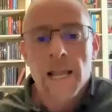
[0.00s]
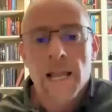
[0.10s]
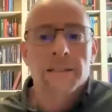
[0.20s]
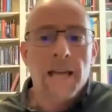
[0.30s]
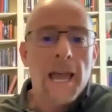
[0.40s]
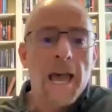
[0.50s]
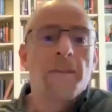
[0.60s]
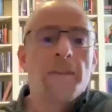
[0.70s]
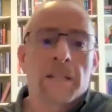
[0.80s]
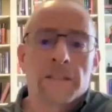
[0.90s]
as
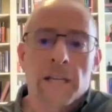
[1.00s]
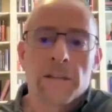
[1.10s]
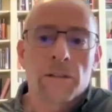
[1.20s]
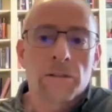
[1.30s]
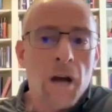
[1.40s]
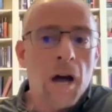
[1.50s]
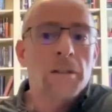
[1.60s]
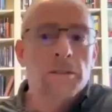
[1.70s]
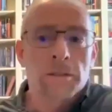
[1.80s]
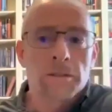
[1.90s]
evidence in their
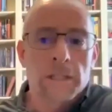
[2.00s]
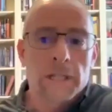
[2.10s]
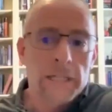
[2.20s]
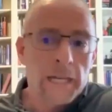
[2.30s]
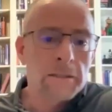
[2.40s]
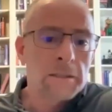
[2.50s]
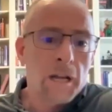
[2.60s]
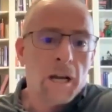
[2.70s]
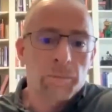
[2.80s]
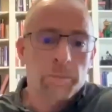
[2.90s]
lawsuit against
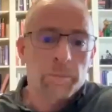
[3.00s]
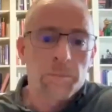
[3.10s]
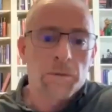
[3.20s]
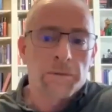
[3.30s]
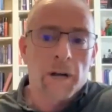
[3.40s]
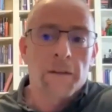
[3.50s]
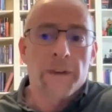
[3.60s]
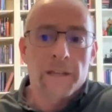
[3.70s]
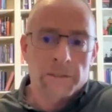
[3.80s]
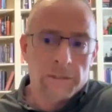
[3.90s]
God's people for
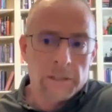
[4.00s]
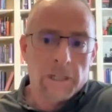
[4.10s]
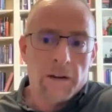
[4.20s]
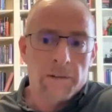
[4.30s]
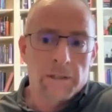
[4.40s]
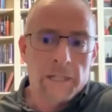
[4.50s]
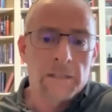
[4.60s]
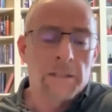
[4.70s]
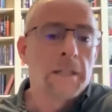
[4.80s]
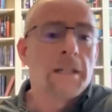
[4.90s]
unfaithfulness to the covenant. That
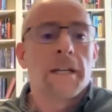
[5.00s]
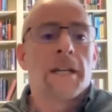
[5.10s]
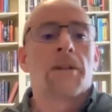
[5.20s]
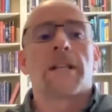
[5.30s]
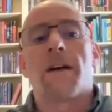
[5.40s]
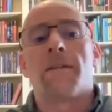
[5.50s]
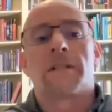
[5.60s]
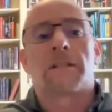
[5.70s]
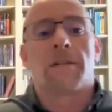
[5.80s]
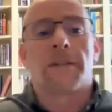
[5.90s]
is, here's
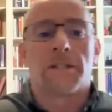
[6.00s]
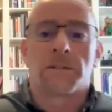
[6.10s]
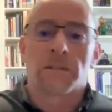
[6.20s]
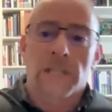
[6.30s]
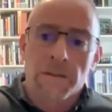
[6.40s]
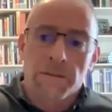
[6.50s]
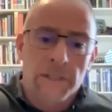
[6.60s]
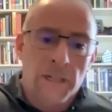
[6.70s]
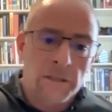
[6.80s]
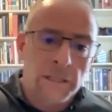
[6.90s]
evidence of Israel's
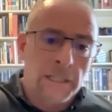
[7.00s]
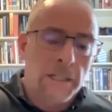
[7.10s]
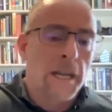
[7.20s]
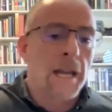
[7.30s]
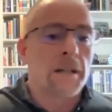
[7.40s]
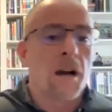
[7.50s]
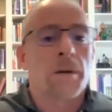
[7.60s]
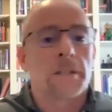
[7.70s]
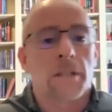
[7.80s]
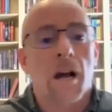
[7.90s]
infidelity and
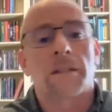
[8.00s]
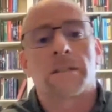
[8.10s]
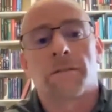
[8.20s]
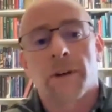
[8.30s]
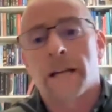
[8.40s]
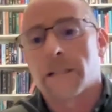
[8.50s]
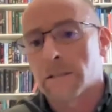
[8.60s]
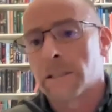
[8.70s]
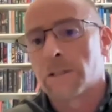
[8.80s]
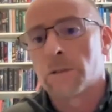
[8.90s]
Yahweh's constant
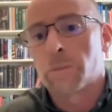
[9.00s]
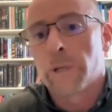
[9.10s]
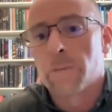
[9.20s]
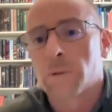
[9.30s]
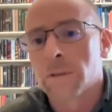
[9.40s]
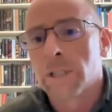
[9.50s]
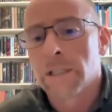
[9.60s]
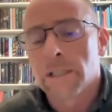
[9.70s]
fidelity to his people.